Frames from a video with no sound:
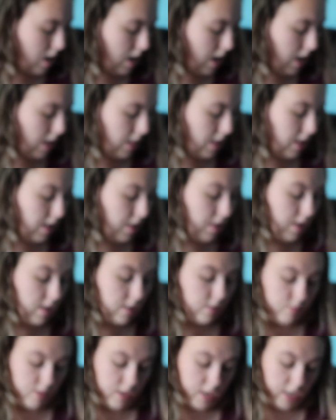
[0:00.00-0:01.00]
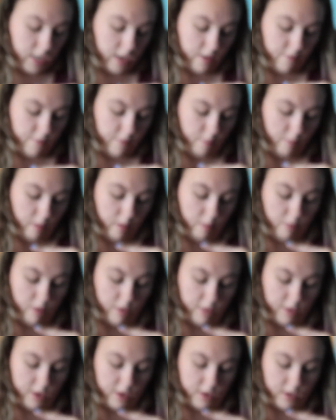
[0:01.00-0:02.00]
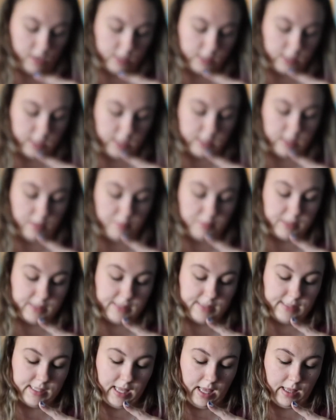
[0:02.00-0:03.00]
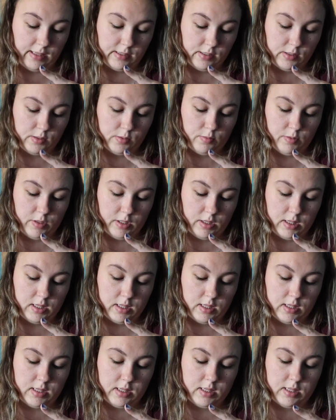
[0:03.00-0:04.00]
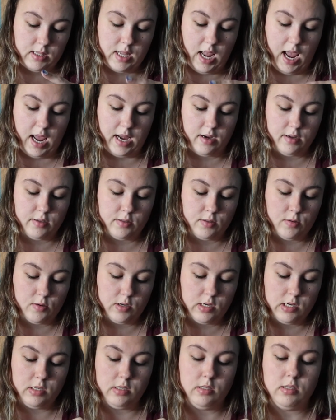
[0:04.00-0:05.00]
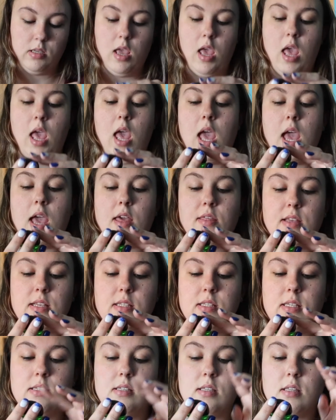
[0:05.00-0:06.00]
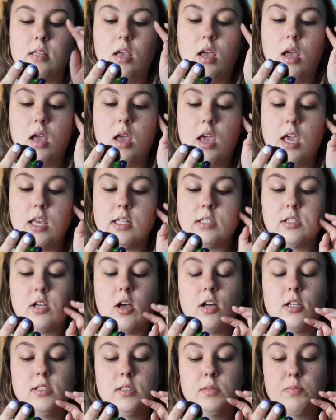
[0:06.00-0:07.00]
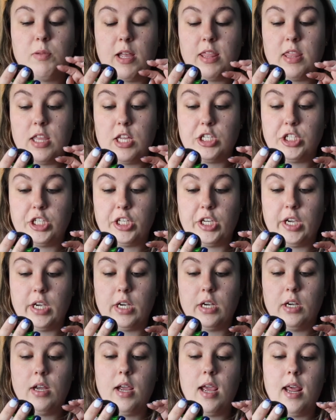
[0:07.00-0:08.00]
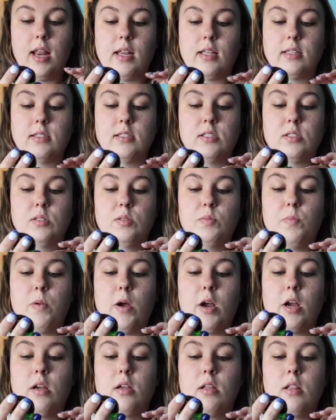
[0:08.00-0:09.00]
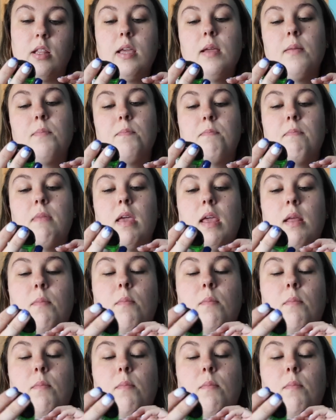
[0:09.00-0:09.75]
And then this one I got for my brother because he's obsessed with dinosaurs. And this is, it's called Spread the Cheer, and it's a sparkling mint